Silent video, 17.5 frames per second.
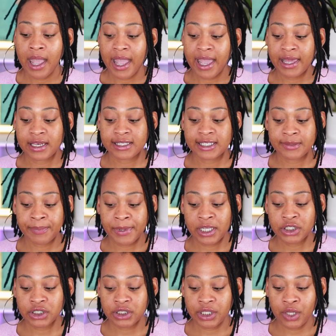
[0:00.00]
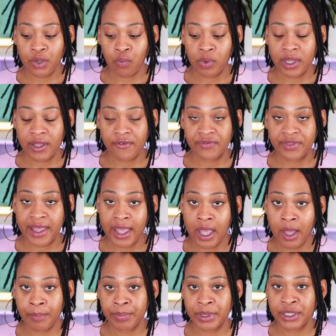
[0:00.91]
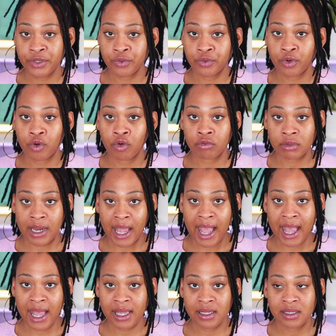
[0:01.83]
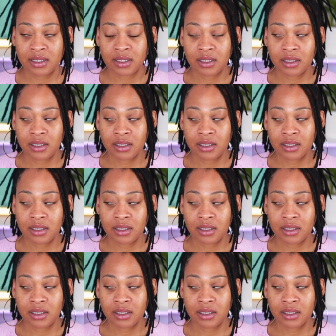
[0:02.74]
And especially with the epidural not